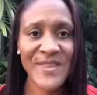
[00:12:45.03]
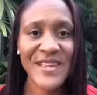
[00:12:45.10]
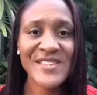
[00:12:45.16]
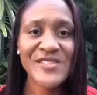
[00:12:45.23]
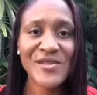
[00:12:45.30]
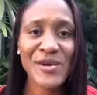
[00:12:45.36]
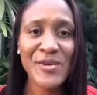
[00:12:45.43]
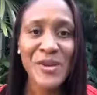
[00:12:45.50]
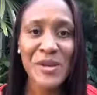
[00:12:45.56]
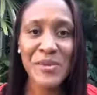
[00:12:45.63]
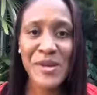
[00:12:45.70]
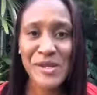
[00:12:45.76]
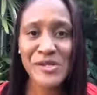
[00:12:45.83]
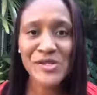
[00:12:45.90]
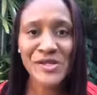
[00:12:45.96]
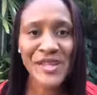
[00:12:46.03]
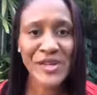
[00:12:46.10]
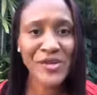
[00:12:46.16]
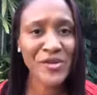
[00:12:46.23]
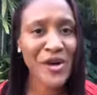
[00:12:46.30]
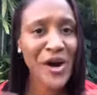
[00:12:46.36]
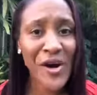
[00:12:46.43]
So I want to make sure that
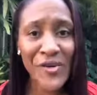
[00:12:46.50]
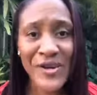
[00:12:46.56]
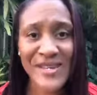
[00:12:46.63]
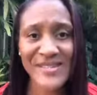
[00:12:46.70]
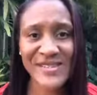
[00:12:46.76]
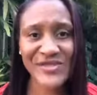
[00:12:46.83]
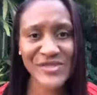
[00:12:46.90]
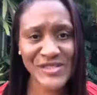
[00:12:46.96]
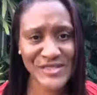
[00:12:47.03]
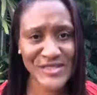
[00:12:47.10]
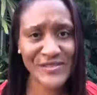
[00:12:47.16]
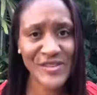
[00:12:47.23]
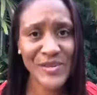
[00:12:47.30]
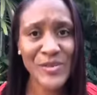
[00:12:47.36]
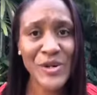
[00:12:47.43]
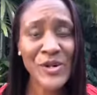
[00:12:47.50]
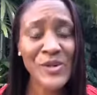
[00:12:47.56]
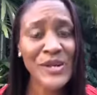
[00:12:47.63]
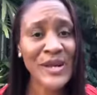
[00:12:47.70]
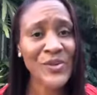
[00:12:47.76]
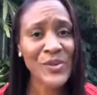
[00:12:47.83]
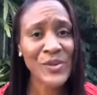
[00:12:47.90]
you're always in receiving
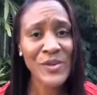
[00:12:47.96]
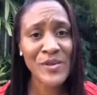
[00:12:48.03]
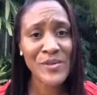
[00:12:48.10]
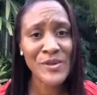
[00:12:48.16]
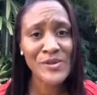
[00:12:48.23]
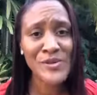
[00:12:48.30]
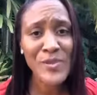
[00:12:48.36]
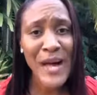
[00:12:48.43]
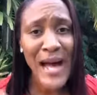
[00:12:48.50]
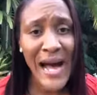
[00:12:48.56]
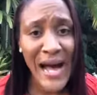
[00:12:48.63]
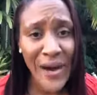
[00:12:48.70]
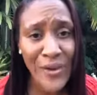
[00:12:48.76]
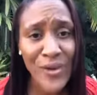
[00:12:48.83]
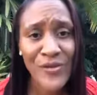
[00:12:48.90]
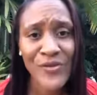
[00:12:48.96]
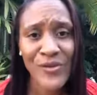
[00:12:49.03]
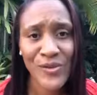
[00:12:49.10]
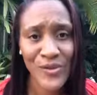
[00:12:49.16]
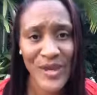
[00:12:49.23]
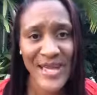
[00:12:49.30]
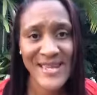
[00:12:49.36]
mode, and one of the most
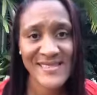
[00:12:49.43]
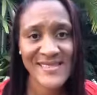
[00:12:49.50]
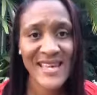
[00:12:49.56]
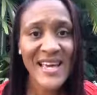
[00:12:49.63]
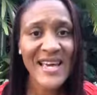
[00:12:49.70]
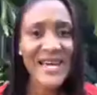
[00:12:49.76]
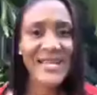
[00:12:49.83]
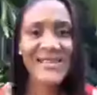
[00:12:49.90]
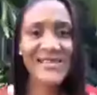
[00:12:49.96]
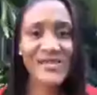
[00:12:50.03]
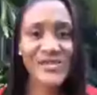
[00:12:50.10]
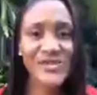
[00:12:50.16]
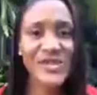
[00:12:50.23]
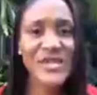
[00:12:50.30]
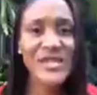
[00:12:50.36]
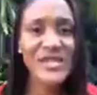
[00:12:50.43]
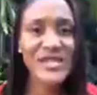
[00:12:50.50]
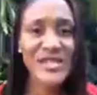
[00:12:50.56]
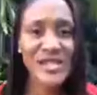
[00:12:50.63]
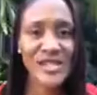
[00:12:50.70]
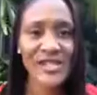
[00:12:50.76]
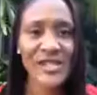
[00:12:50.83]
powerful ways is to really
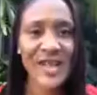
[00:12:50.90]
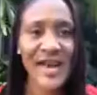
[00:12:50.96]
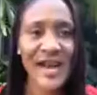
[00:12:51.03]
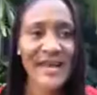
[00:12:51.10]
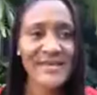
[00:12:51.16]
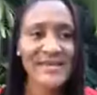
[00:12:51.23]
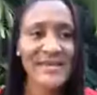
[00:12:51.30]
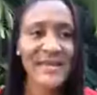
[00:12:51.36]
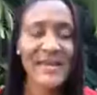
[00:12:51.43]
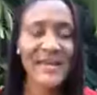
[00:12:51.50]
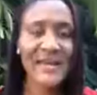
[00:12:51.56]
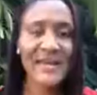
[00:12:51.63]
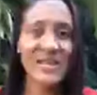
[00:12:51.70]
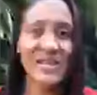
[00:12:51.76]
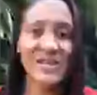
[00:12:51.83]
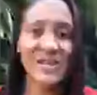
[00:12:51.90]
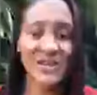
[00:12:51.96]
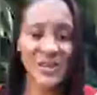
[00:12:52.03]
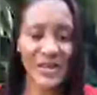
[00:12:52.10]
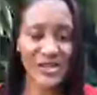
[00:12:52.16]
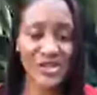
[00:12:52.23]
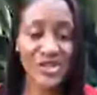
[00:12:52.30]
look at, you know,
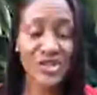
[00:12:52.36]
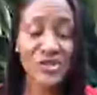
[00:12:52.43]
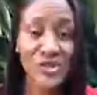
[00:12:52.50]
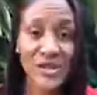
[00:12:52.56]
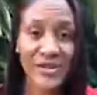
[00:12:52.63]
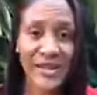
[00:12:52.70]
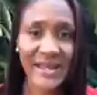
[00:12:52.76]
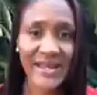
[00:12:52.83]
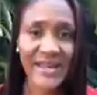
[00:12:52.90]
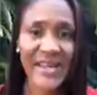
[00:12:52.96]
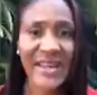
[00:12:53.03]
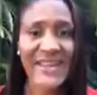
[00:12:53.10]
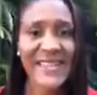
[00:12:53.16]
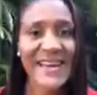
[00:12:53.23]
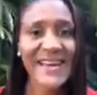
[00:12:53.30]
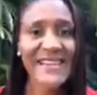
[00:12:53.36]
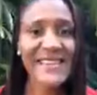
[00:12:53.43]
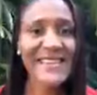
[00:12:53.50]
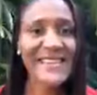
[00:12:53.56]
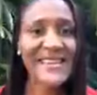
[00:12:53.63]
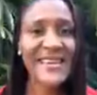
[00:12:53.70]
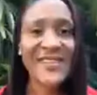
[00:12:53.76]
ensuring
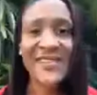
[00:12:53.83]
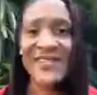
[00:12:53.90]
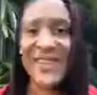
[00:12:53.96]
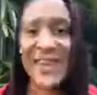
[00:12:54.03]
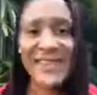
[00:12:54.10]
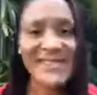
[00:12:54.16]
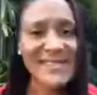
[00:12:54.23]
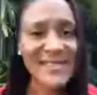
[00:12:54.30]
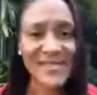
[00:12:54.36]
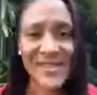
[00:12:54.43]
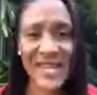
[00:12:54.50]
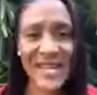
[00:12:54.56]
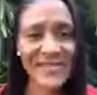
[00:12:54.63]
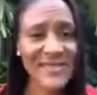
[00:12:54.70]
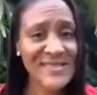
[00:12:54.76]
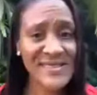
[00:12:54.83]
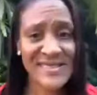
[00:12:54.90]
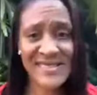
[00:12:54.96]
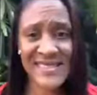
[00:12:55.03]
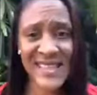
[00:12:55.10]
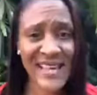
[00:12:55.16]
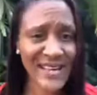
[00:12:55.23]
that the events of life, because
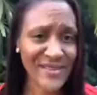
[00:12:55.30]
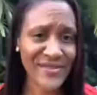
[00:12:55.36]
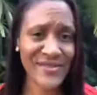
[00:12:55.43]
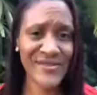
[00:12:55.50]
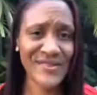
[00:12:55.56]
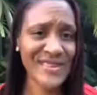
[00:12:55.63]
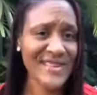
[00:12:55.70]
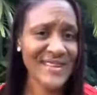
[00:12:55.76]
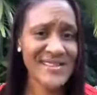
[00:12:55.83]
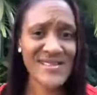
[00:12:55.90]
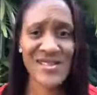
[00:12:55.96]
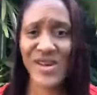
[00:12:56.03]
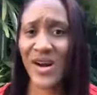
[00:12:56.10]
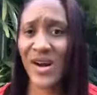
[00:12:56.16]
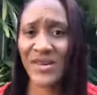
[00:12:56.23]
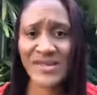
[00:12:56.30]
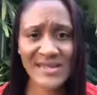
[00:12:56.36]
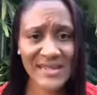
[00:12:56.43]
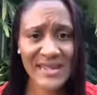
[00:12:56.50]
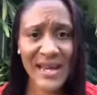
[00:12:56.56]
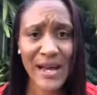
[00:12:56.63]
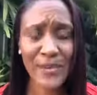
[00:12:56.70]
it's life, things are always
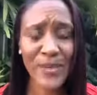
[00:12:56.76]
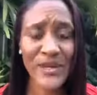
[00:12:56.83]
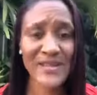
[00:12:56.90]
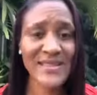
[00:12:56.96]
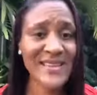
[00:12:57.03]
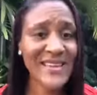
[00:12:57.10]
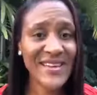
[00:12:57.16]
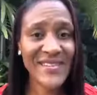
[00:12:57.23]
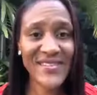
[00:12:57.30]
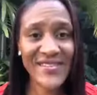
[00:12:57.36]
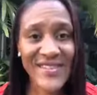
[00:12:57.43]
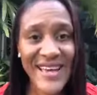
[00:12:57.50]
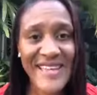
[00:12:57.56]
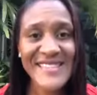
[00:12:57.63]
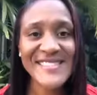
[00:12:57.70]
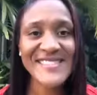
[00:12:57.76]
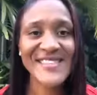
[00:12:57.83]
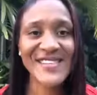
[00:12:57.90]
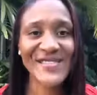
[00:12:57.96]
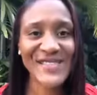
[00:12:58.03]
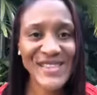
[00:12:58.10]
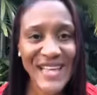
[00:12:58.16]
going to happen. The events
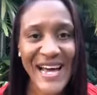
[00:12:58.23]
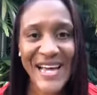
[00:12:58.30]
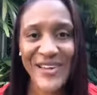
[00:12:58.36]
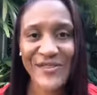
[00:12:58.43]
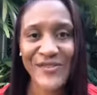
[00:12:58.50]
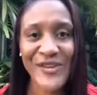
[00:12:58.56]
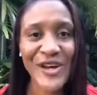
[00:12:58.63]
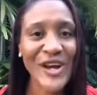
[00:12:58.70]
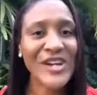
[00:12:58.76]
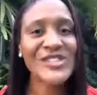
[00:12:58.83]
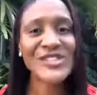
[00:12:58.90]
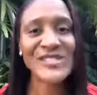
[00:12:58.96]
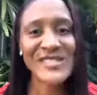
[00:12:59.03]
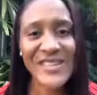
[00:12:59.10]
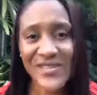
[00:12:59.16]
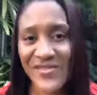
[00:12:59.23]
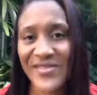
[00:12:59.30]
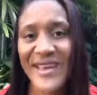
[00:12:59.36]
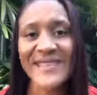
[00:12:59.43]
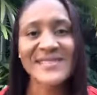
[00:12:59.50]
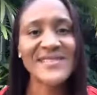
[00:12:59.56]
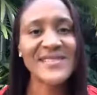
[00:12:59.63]
of life are just
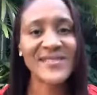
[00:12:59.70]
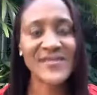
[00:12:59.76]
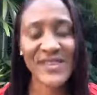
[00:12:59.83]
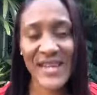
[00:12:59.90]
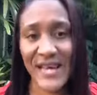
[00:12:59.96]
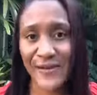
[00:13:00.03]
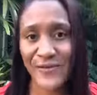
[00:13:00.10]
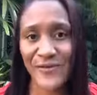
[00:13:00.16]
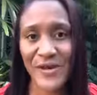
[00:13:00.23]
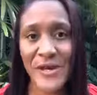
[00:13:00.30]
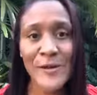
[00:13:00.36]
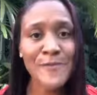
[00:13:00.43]
events of life.